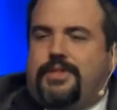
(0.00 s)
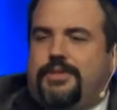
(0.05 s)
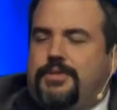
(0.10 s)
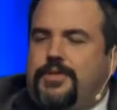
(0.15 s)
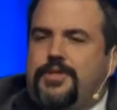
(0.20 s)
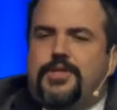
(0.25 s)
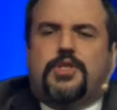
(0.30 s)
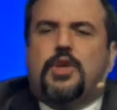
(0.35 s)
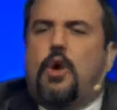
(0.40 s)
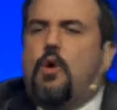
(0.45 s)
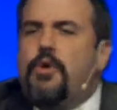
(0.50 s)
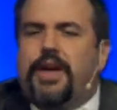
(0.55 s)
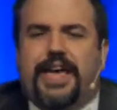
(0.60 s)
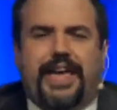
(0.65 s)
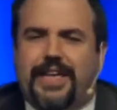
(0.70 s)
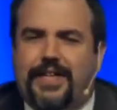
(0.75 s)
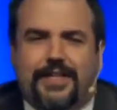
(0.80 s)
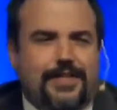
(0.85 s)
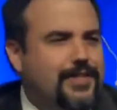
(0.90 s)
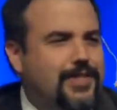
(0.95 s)
soak
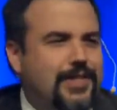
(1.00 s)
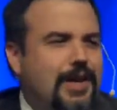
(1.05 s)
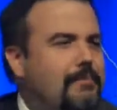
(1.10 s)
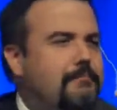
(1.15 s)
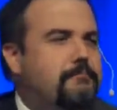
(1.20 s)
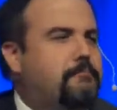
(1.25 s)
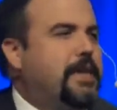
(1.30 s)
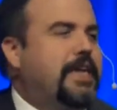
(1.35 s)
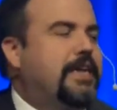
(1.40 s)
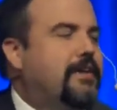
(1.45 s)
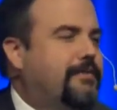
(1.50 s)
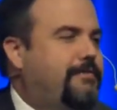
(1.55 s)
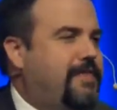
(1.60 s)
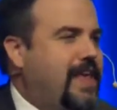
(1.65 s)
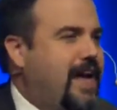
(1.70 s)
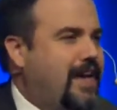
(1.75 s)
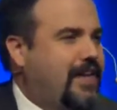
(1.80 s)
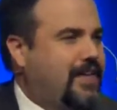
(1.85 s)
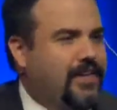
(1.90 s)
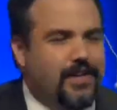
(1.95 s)
in some bit of
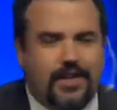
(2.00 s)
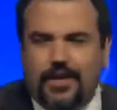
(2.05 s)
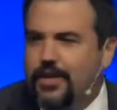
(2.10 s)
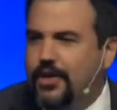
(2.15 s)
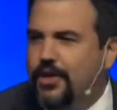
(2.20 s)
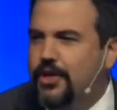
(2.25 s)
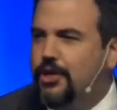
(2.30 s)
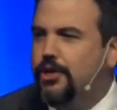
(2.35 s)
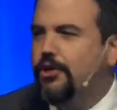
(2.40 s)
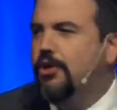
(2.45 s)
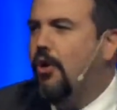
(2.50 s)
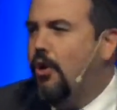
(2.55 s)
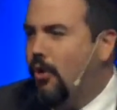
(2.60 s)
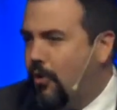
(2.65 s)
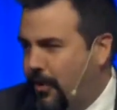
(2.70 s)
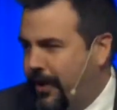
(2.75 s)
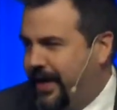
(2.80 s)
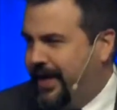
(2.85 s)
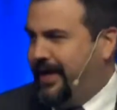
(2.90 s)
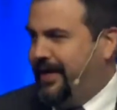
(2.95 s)
that
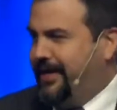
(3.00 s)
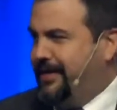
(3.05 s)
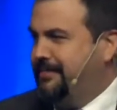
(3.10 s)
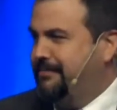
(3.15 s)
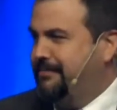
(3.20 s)
glory.